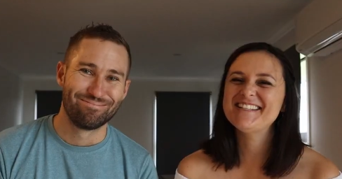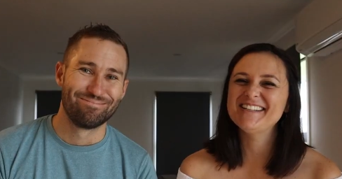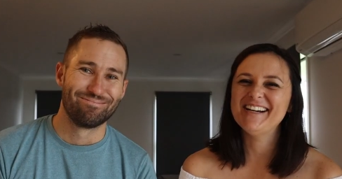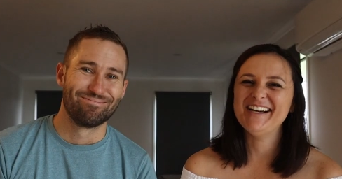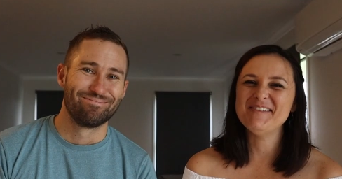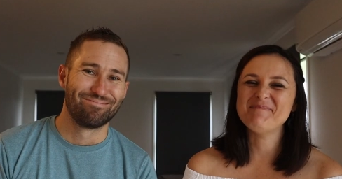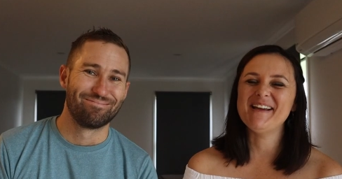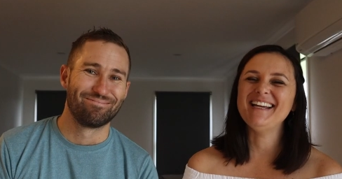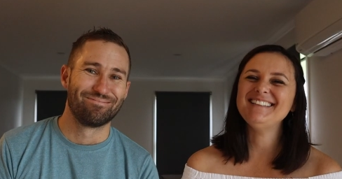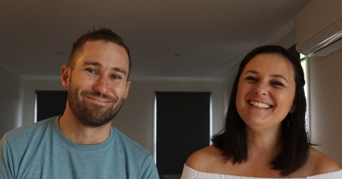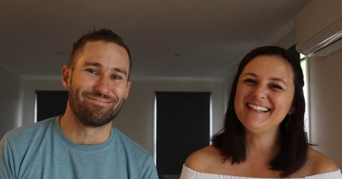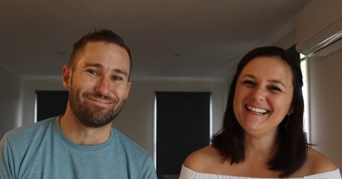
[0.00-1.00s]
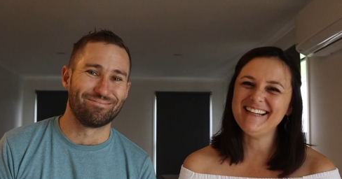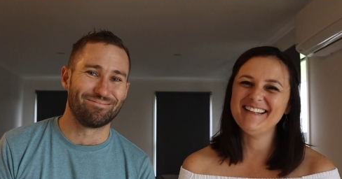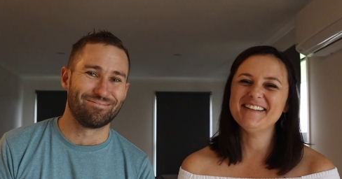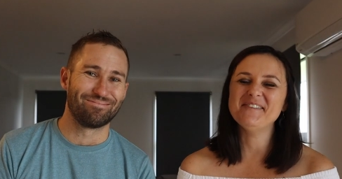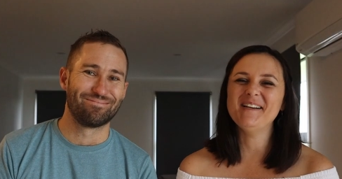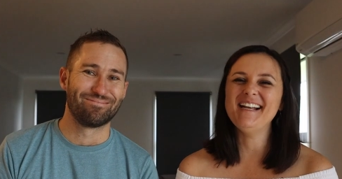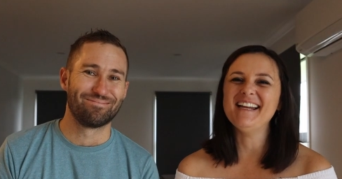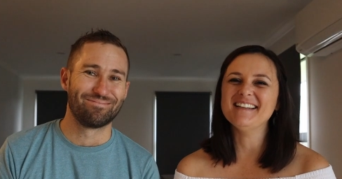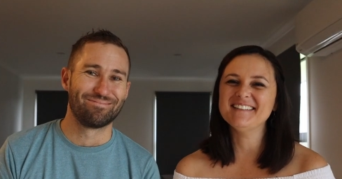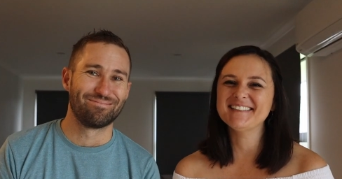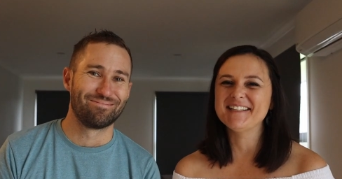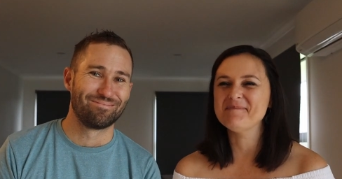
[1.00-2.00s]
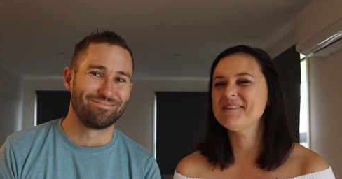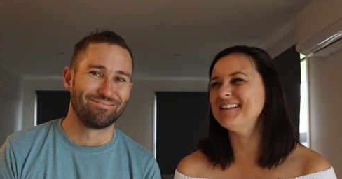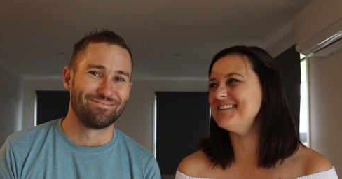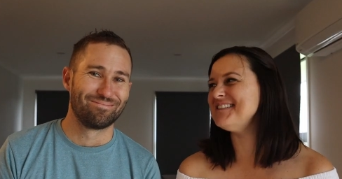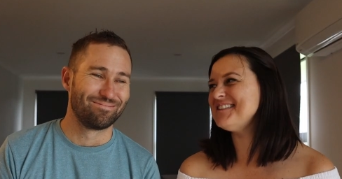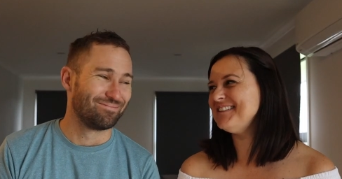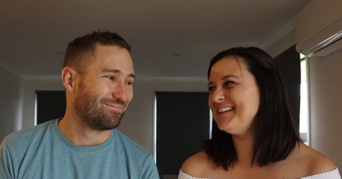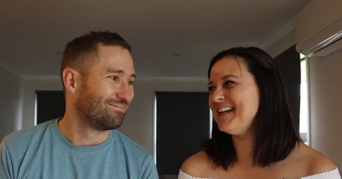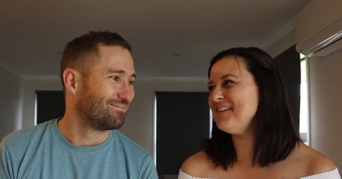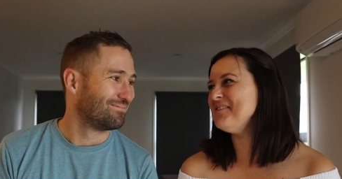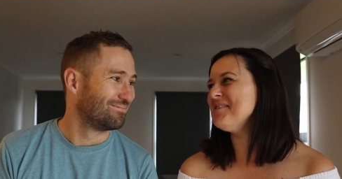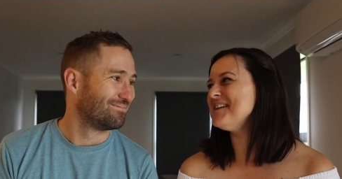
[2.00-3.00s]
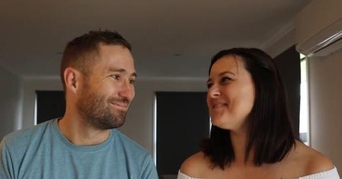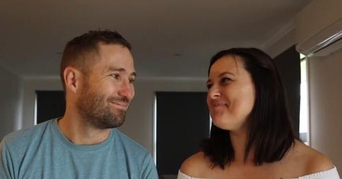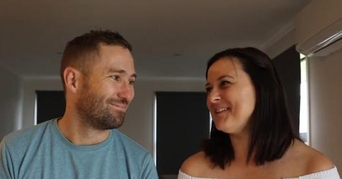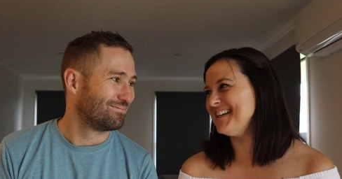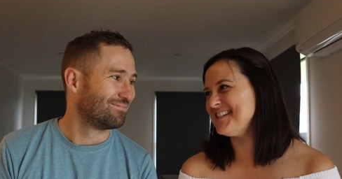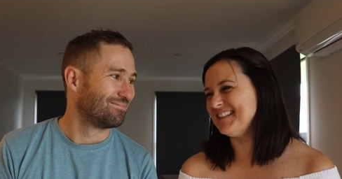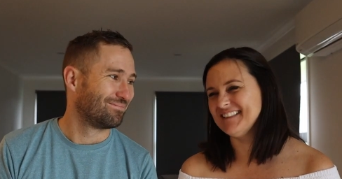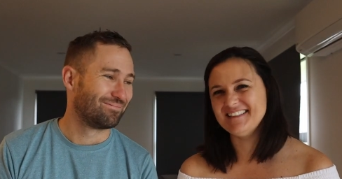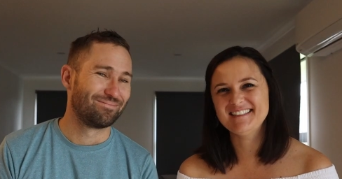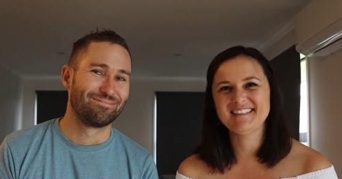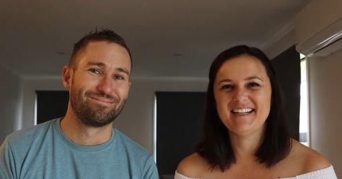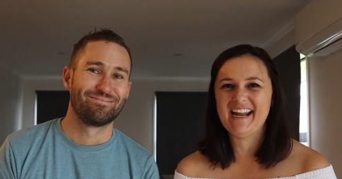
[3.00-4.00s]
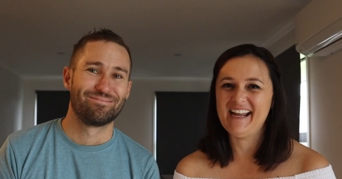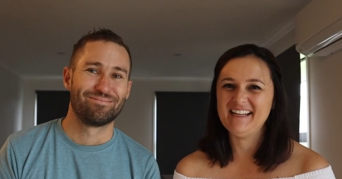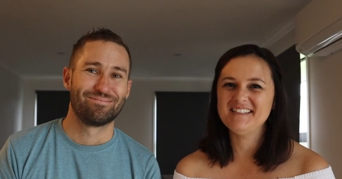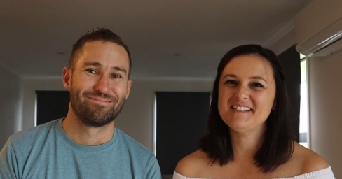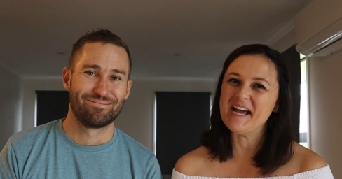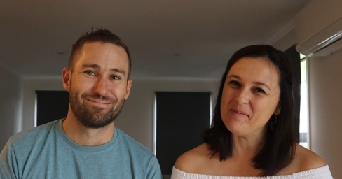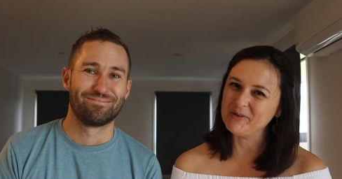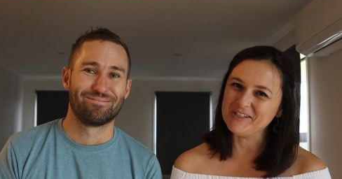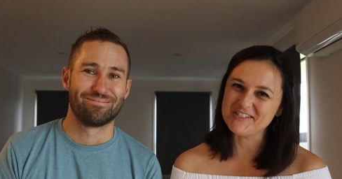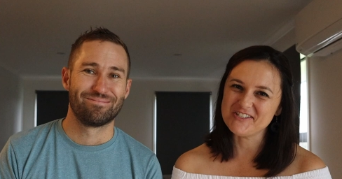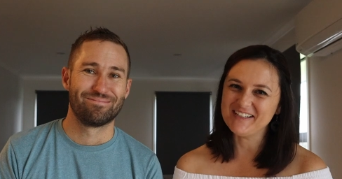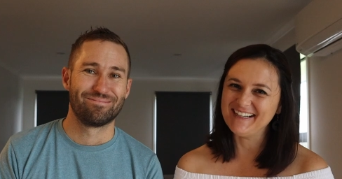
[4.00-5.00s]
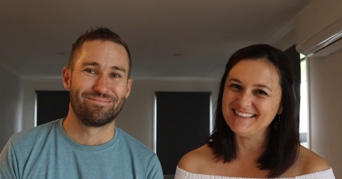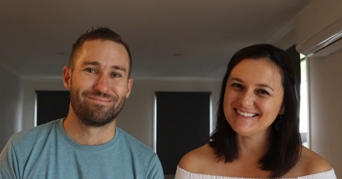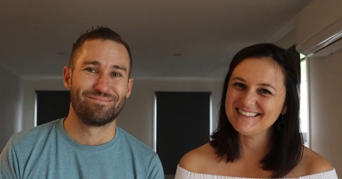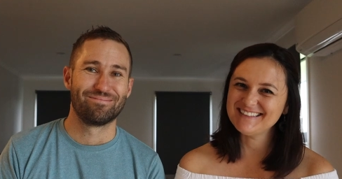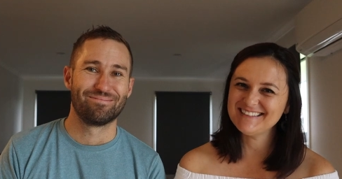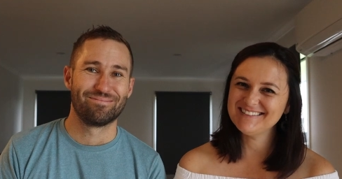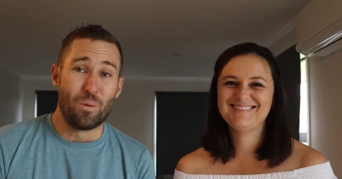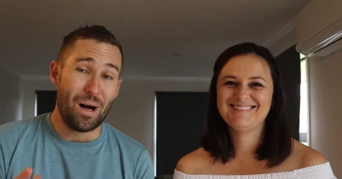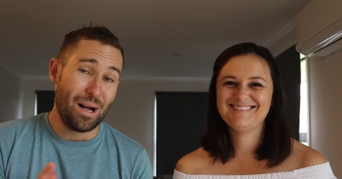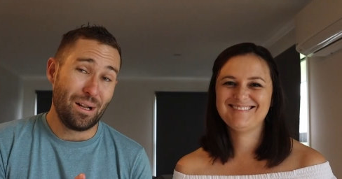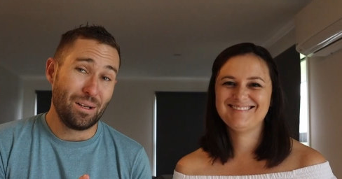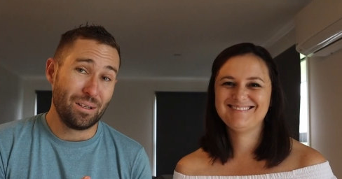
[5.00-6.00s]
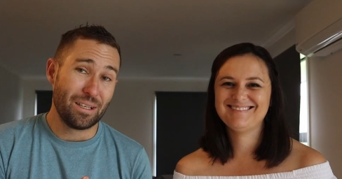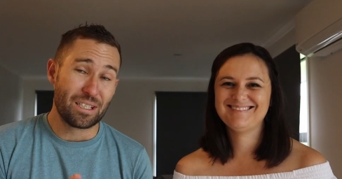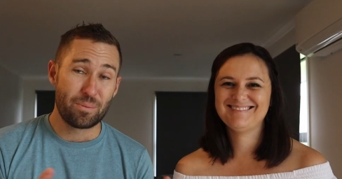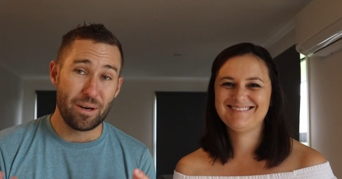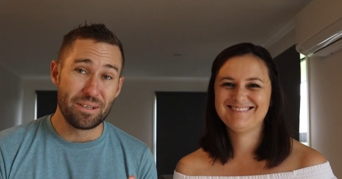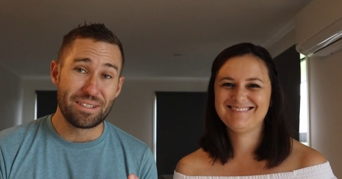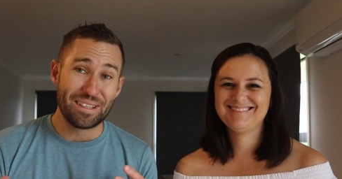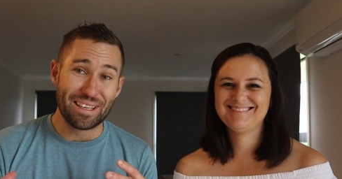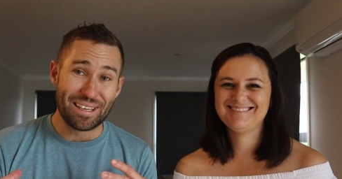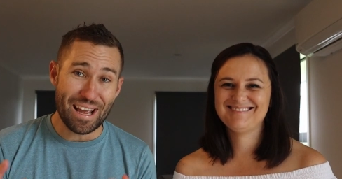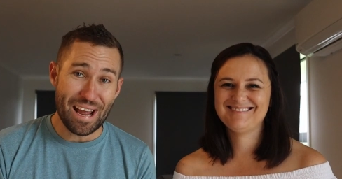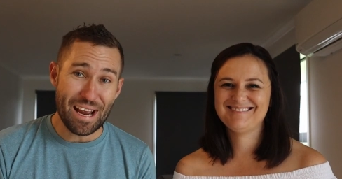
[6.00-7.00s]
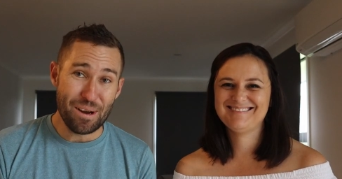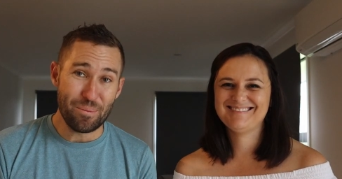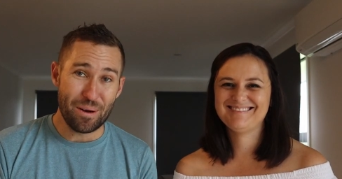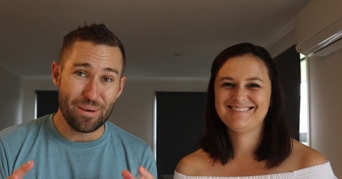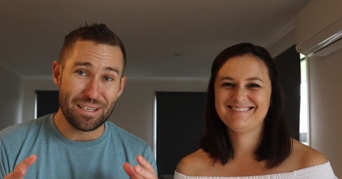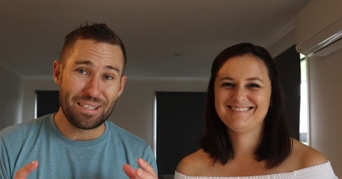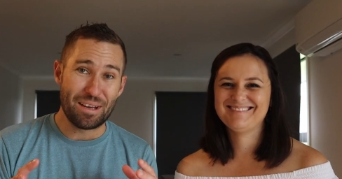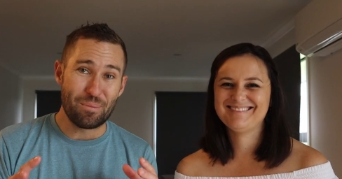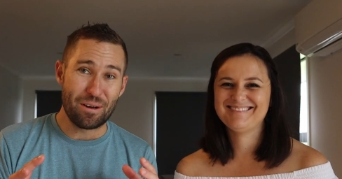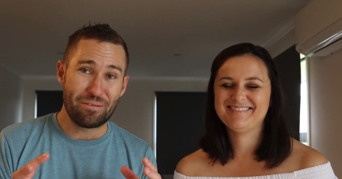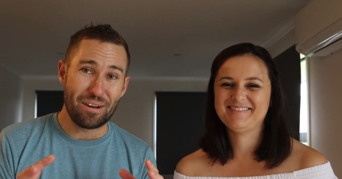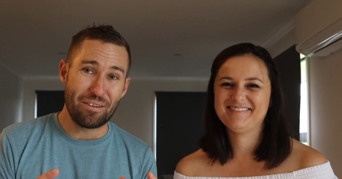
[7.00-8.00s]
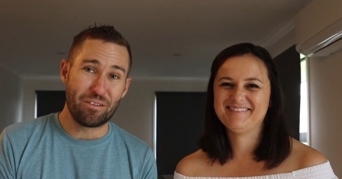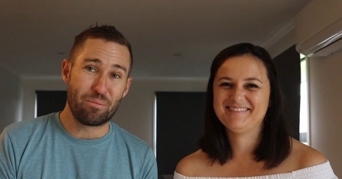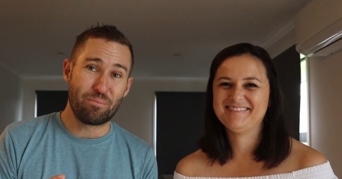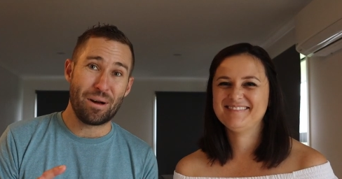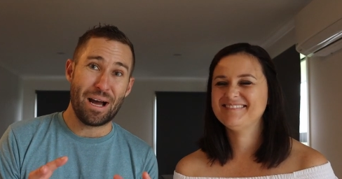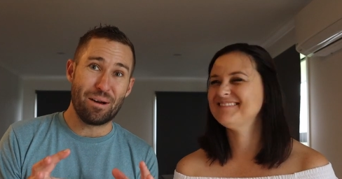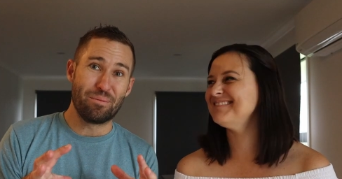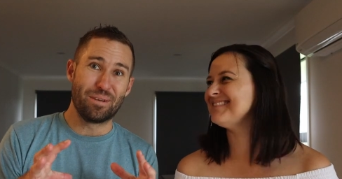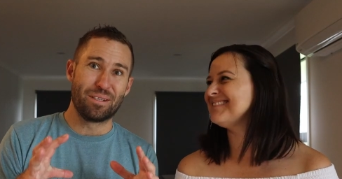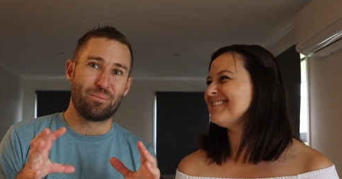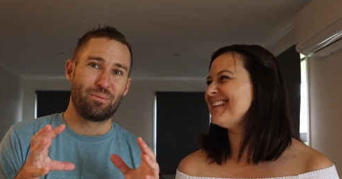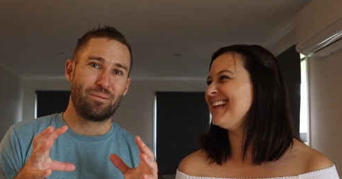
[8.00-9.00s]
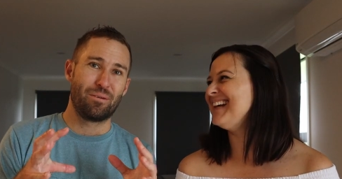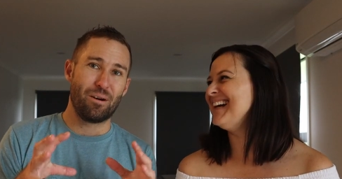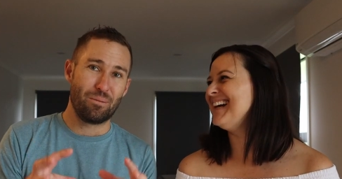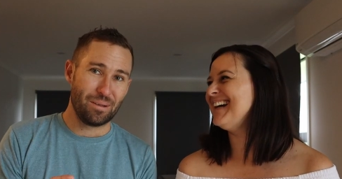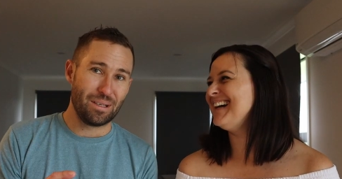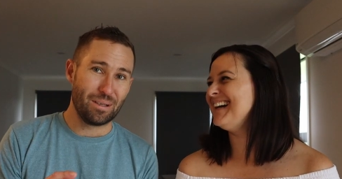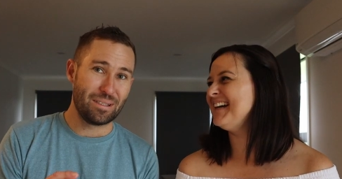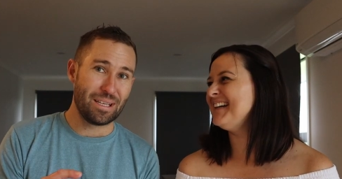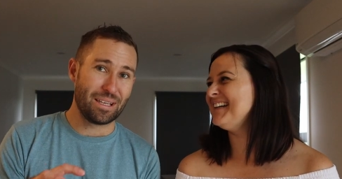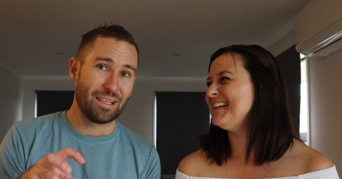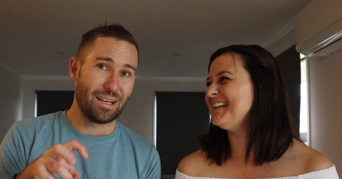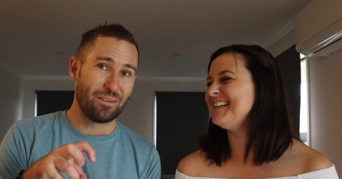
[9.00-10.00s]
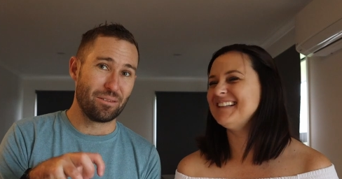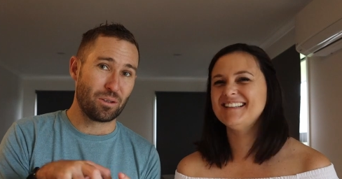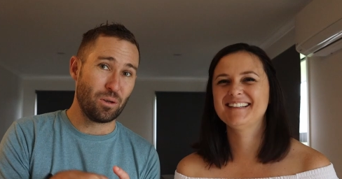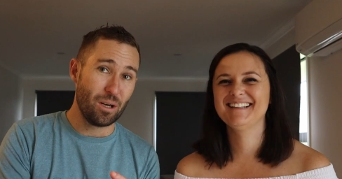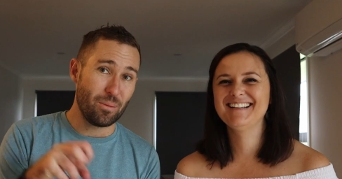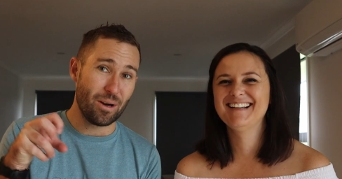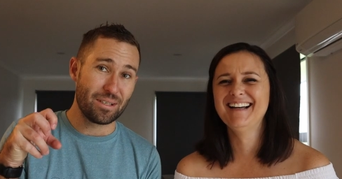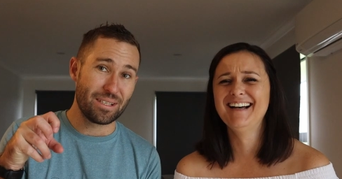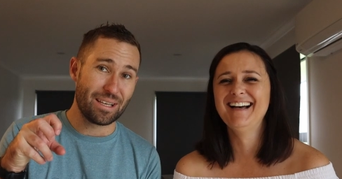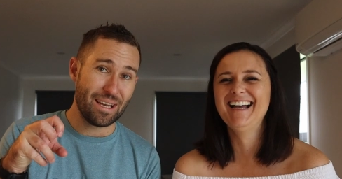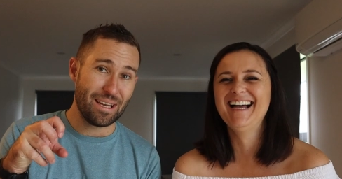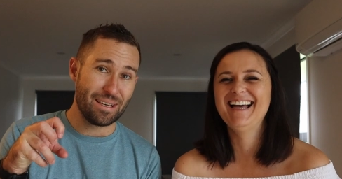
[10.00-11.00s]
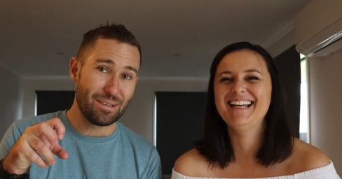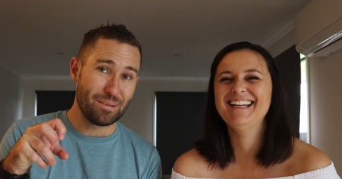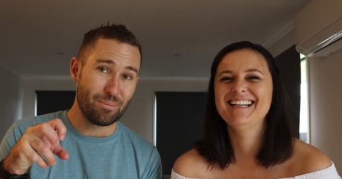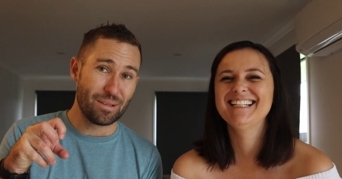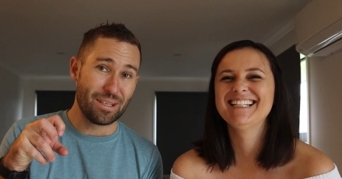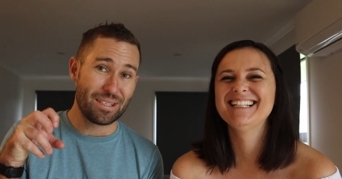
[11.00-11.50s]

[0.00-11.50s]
Speaker 1: So basically there really is something to suit everyone's budgets and time constraints.
Speaker 2: While experiencing the game, I must say my favorite pub is probably taking out of the cooler box again, but